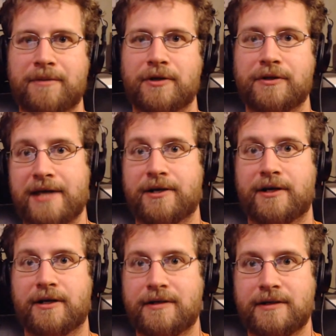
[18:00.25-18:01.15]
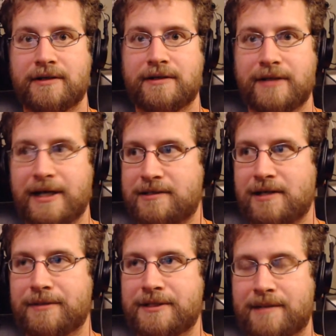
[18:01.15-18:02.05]
later, like
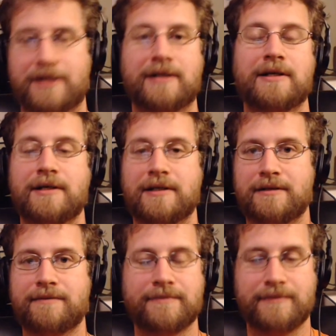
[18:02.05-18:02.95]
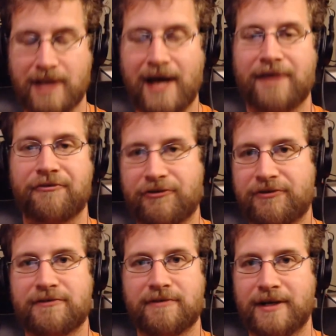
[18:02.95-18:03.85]
Dumb and Dumber? Yes,
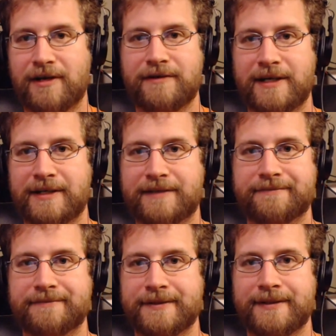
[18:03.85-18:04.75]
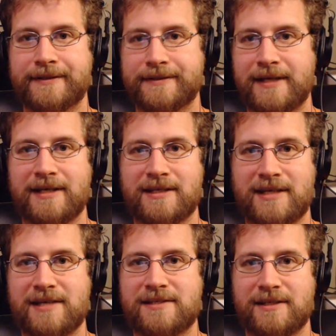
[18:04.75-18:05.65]
like dang
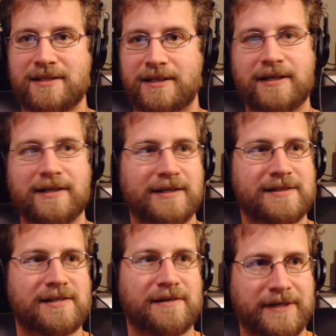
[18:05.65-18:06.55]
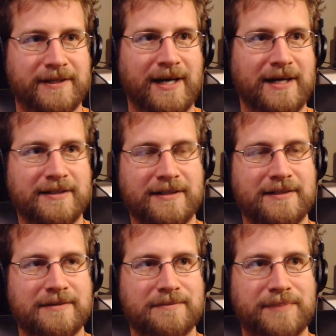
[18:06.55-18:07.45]
quesadilla and stuff like that.
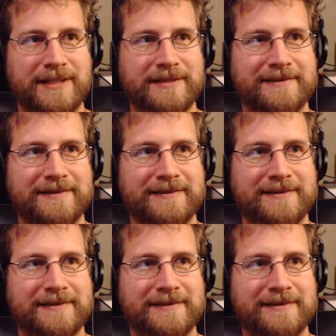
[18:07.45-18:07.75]
But